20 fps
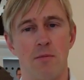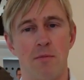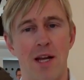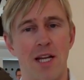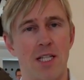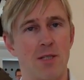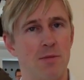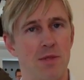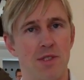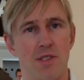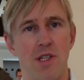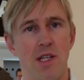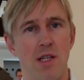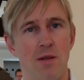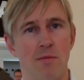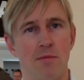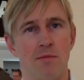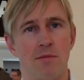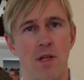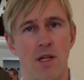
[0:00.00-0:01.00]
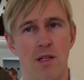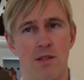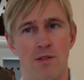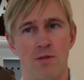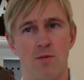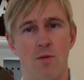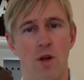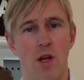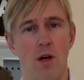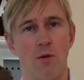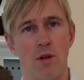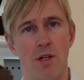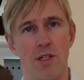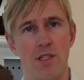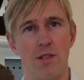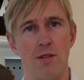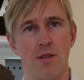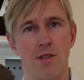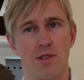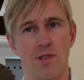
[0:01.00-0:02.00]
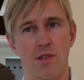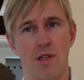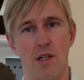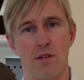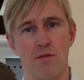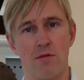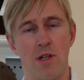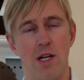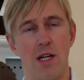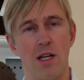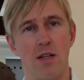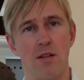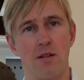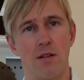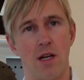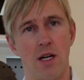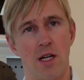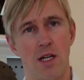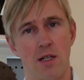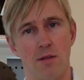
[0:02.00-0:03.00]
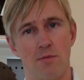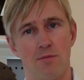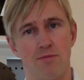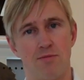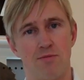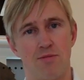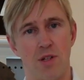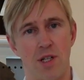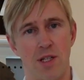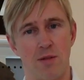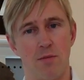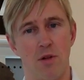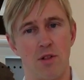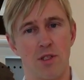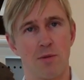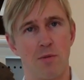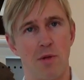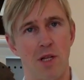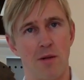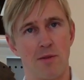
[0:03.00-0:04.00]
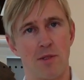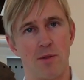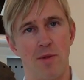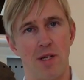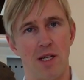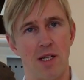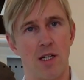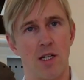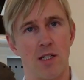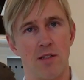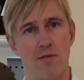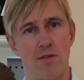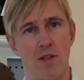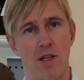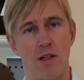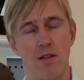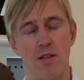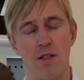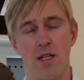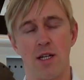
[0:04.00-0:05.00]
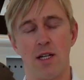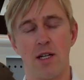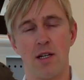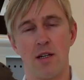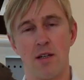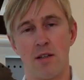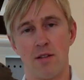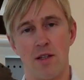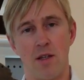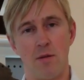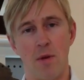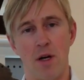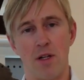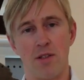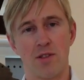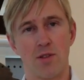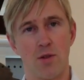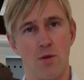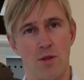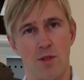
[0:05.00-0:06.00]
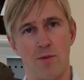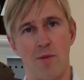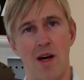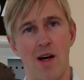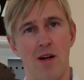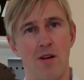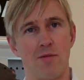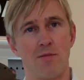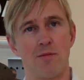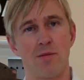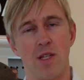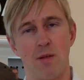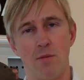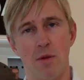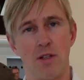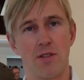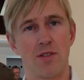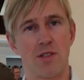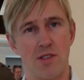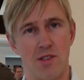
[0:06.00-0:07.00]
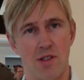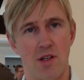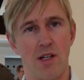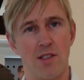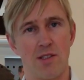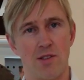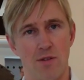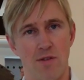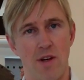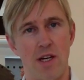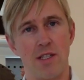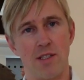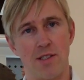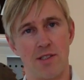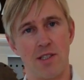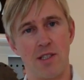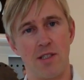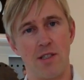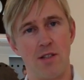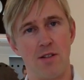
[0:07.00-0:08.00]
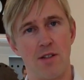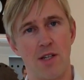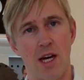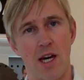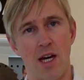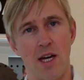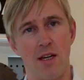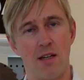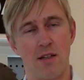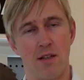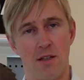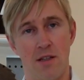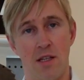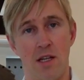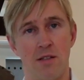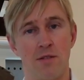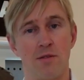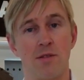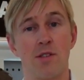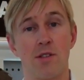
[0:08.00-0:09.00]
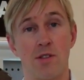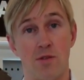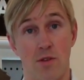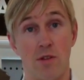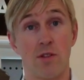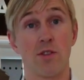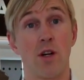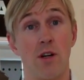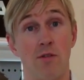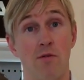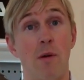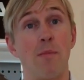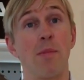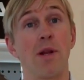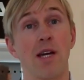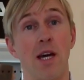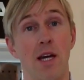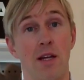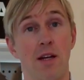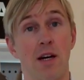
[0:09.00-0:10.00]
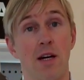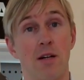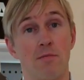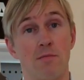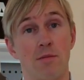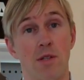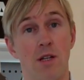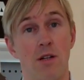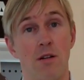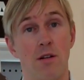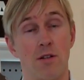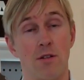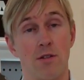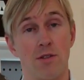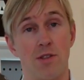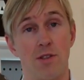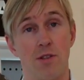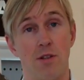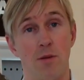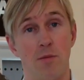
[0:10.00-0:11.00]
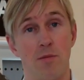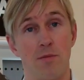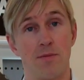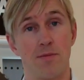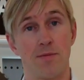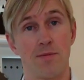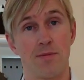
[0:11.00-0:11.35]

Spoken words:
management team. And what I want to do is kind of really bring Possible up to being kind of, the most talked about, the most desired sort of agency in the UK, and then just try and replicate that, across Europe.